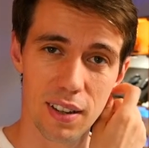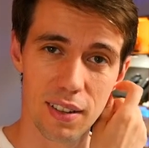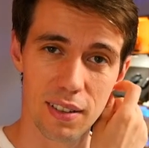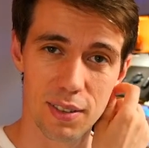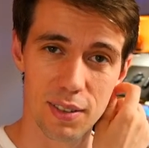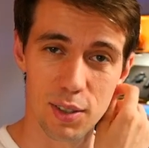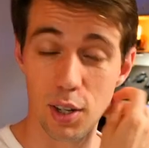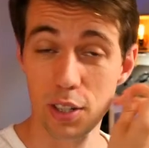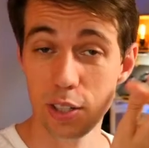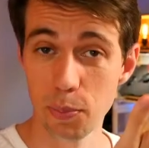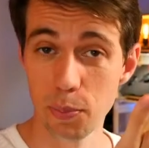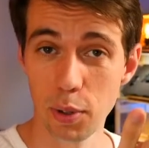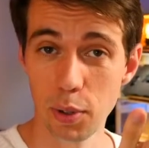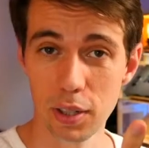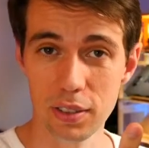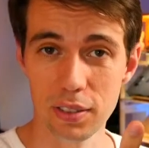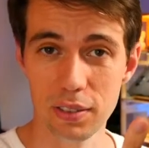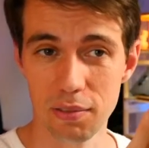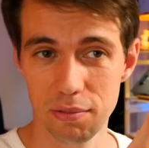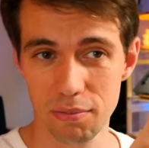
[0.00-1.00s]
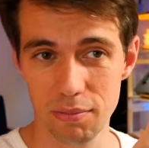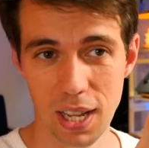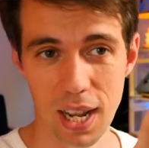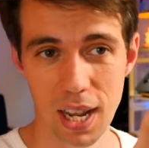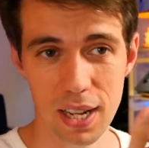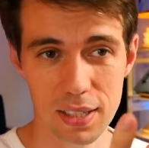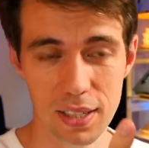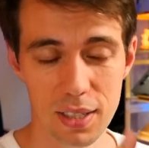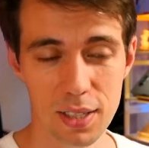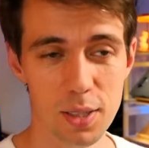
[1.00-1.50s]
So it's important.
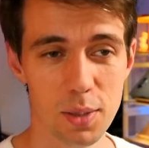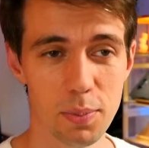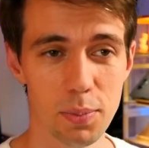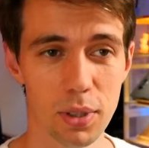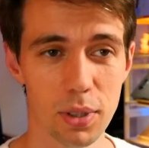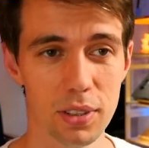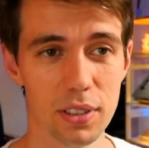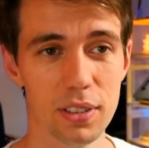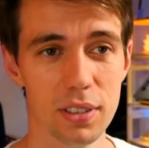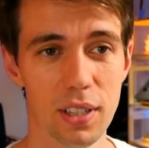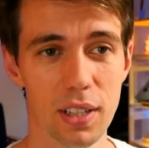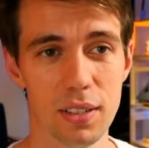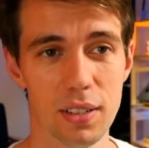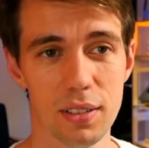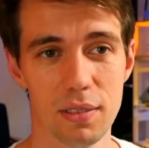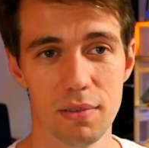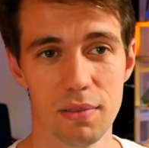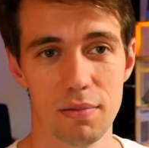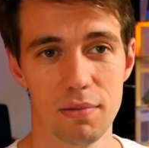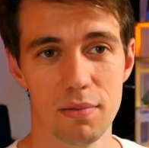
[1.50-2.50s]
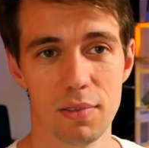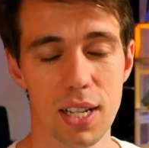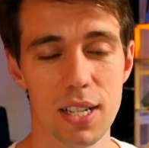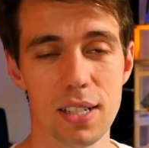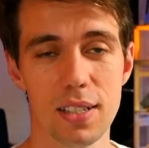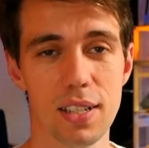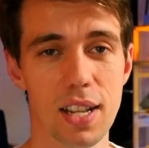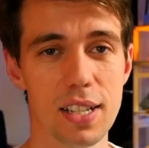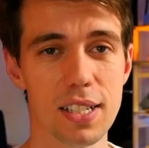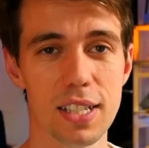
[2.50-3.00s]
Accent is important, and
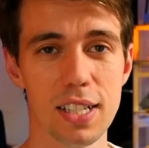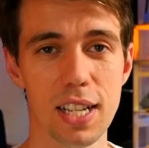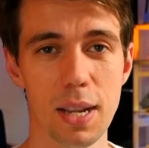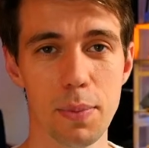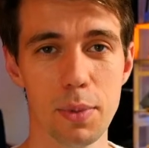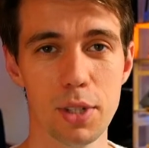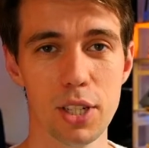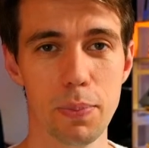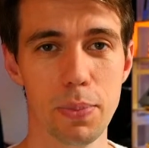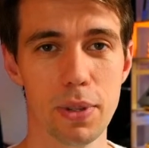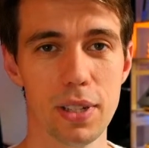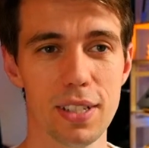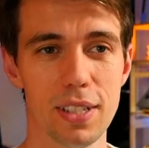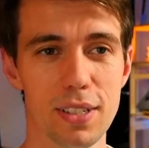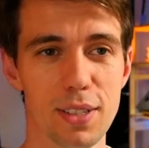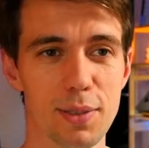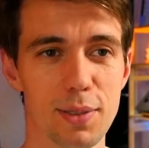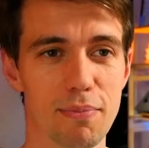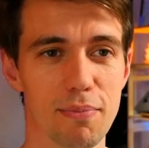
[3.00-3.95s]
that's the same in Japanese.